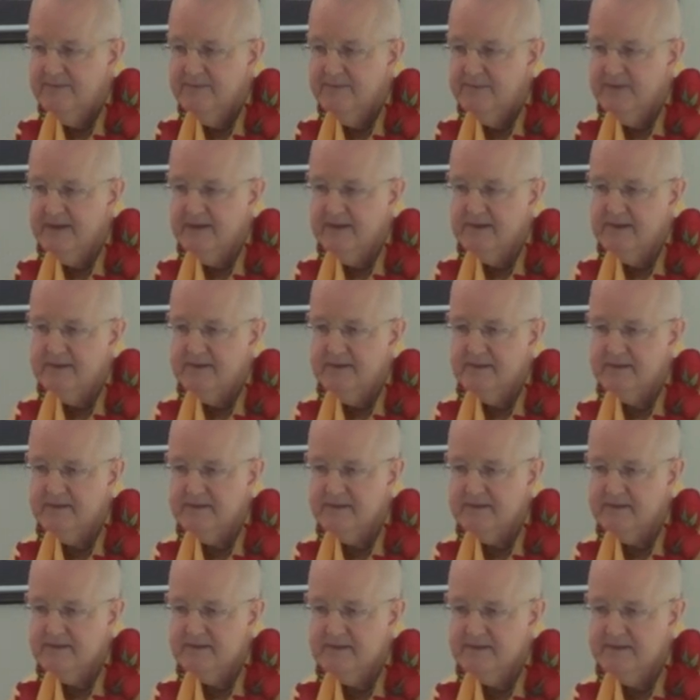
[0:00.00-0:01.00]
because
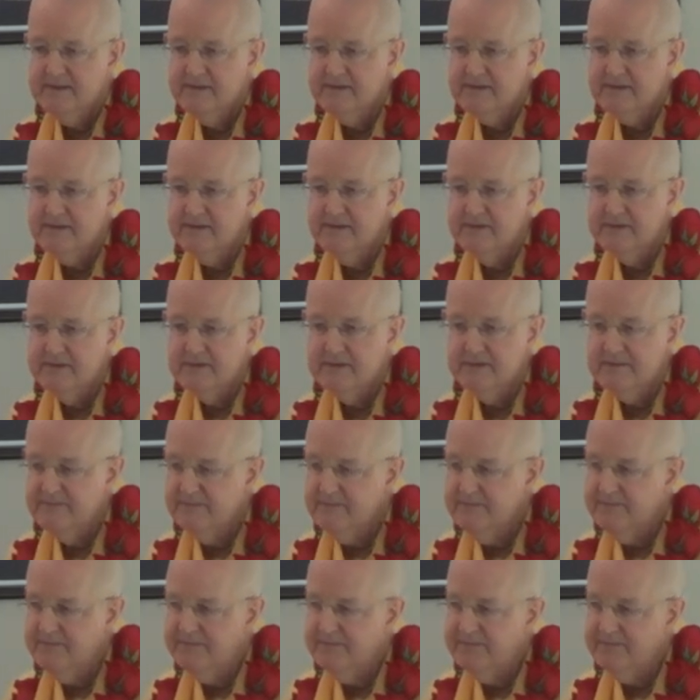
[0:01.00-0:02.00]
it's, it's good to
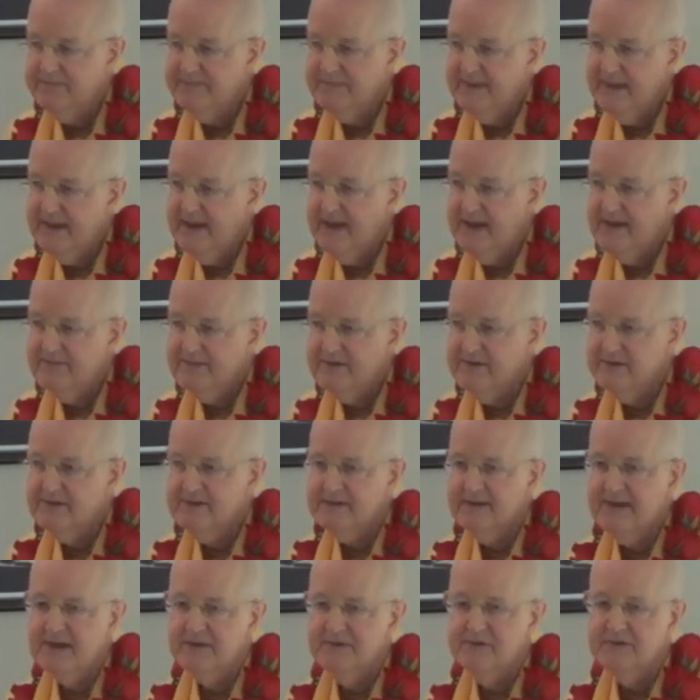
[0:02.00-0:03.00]
have your
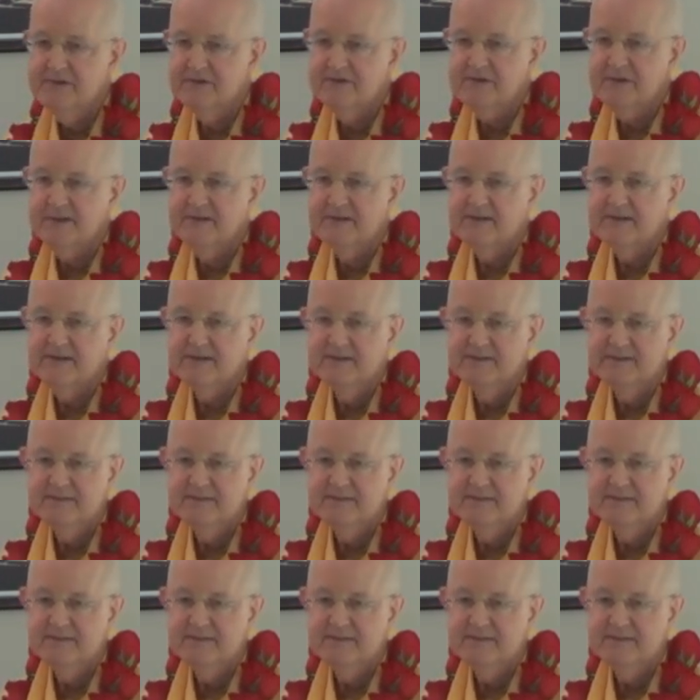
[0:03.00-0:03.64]
intentions clear.